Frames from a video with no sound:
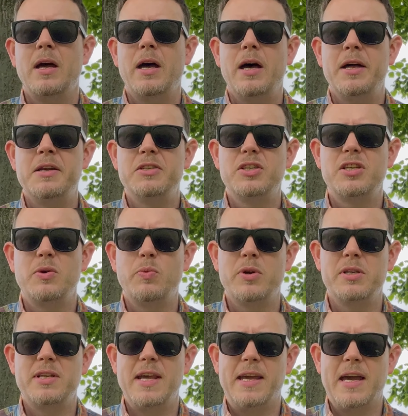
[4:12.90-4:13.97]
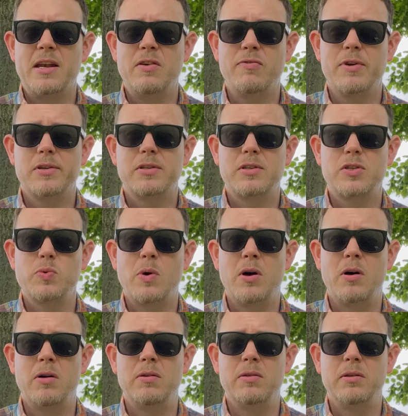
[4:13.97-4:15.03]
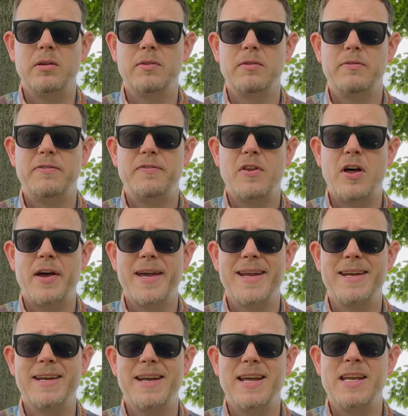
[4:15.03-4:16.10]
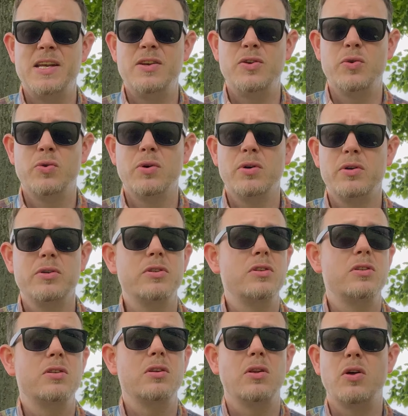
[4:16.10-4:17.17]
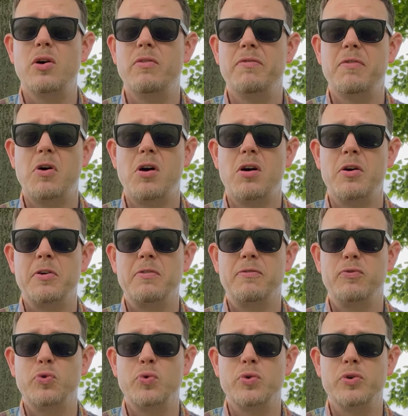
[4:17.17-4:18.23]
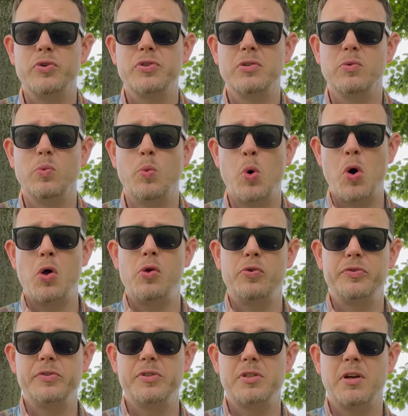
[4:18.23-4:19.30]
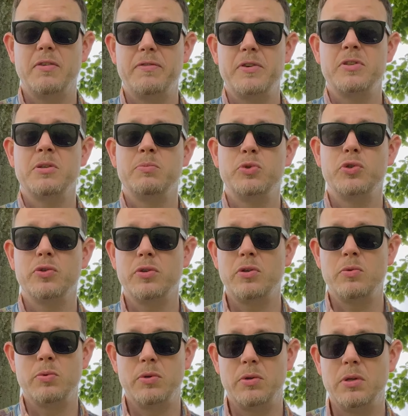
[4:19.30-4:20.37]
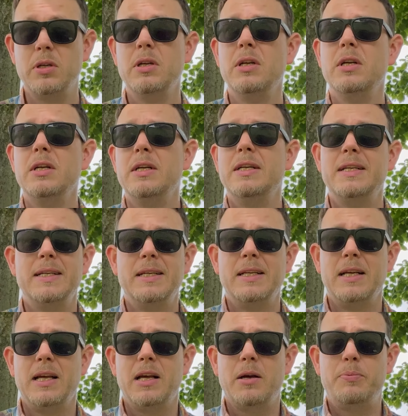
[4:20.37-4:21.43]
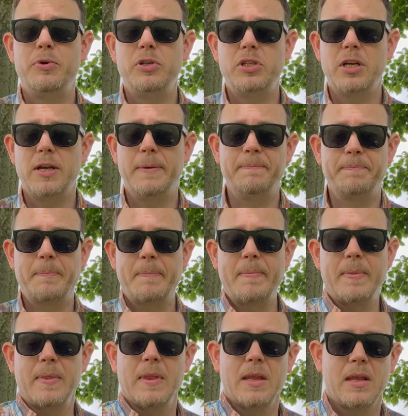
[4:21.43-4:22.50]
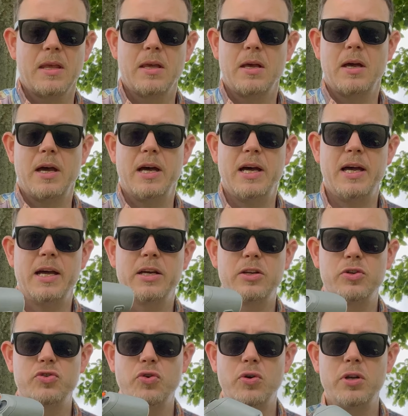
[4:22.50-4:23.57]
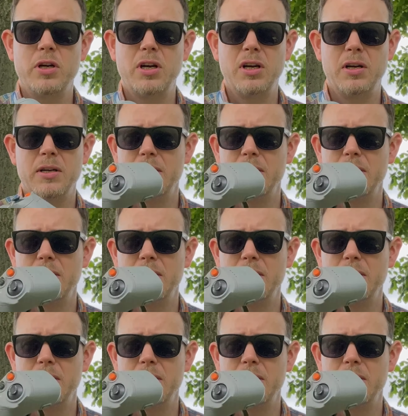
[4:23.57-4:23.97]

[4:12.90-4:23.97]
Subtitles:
And I just didn't want to take any risks while flying indoors. A lot of hard floors and walls and stuff, as I'm sure you will appreciate. Controller.